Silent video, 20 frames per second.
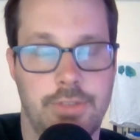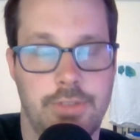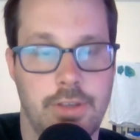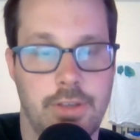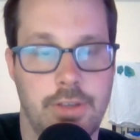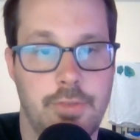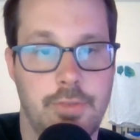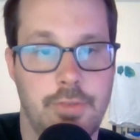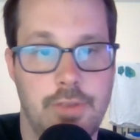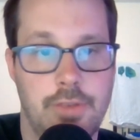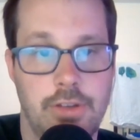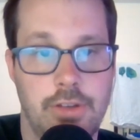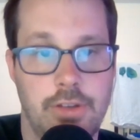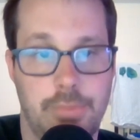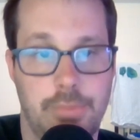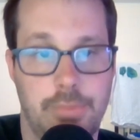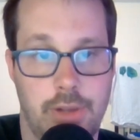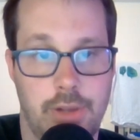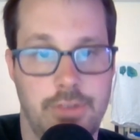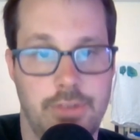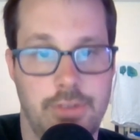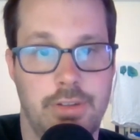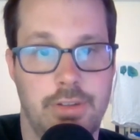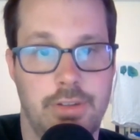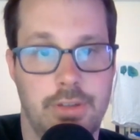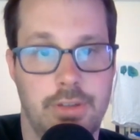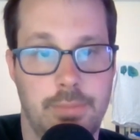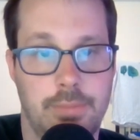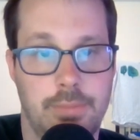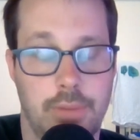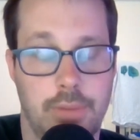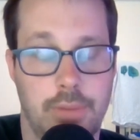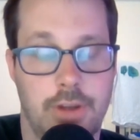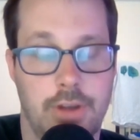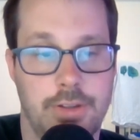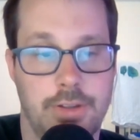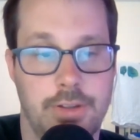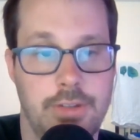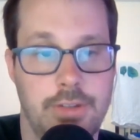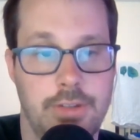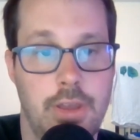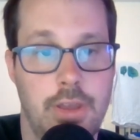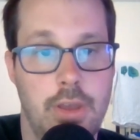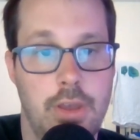like a finished product